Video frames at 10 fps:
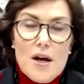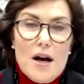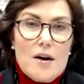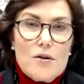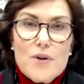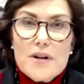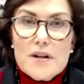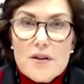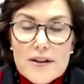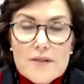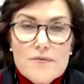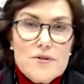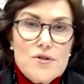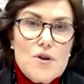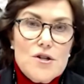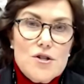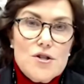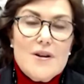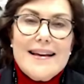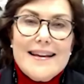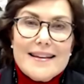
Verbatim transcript: uh, critical infrastructure.